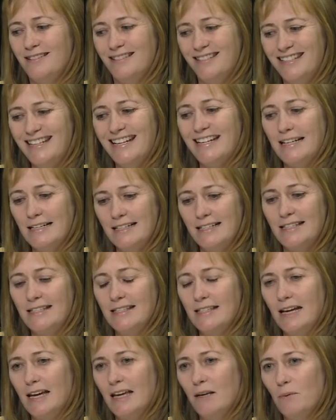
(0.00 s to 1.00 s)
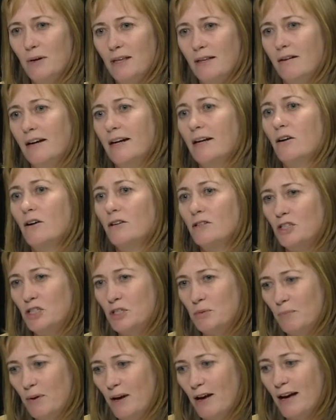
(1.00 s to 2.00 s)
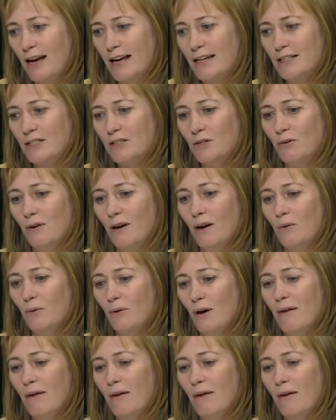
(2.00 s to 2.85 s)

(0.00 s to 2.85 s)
checking to see whether unconscious bias or